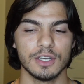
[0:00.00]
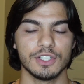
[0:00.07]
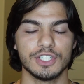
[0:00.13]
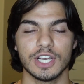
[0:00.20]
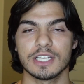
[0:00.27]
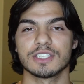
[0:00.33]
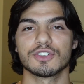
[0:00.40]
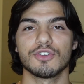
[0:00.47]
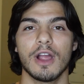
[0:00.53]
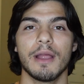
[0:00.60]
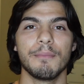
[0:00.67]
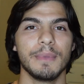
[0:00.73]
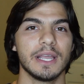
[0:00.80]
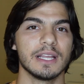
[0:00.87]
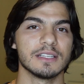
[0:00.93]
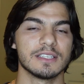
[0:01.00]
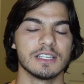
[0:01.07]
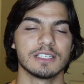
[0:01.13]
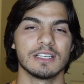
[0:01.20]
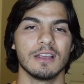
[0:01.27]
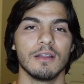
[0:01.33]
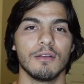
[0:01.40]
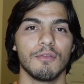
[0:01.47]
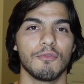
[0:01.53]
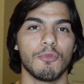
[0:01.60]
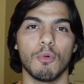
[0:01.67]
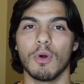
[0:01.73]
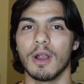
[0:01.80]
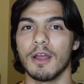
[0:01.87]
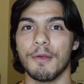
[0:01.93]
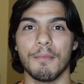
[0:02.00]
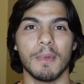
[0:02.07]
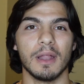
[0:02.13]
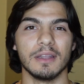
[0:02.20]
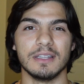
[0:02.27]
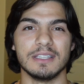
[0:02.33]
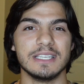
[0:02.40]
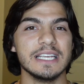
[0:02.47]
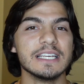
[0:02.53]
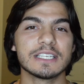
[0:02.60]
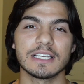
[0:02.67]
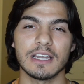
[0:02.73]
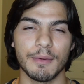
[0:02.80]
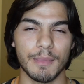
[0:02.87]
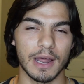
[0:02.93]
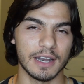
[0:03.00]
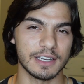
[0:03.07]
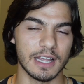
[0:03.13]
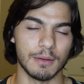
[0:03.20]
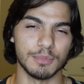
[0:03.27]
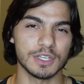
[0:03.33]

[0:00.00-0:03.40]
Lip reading: just try and be consistent for a decent amount of time,